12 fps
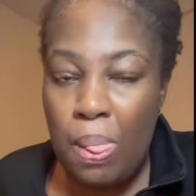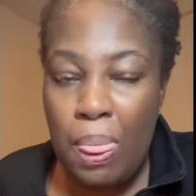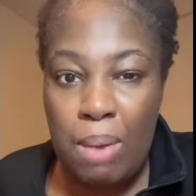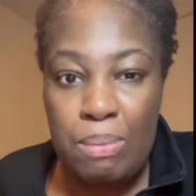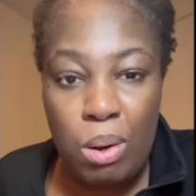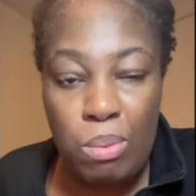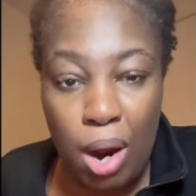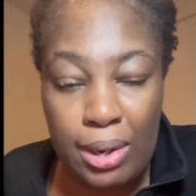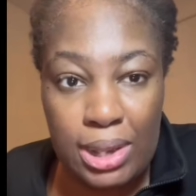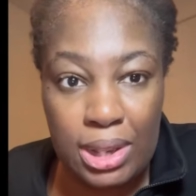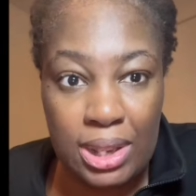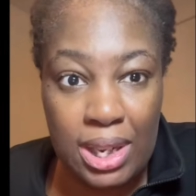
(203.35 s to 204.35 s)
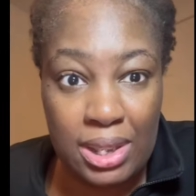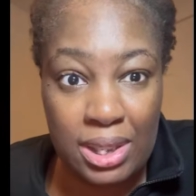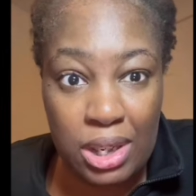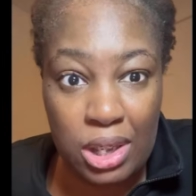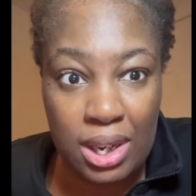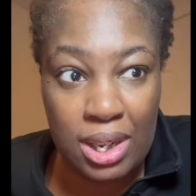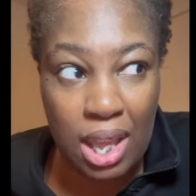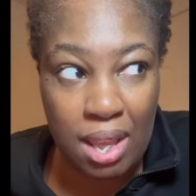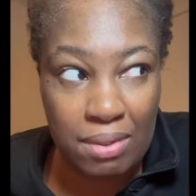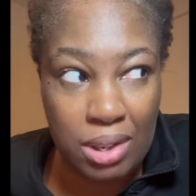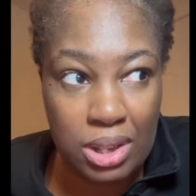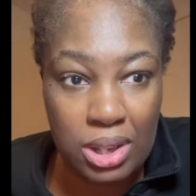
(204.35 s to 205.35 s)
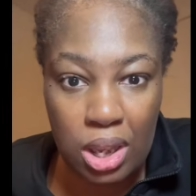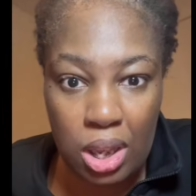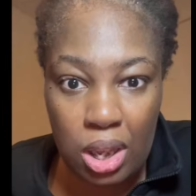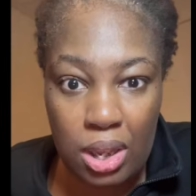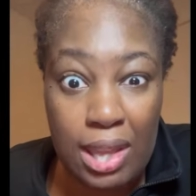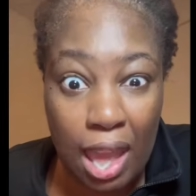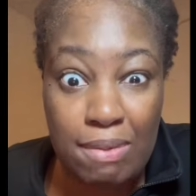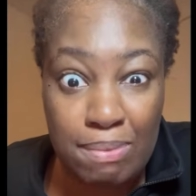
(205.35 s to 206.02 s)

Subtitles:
And we were walking to the destination that he gave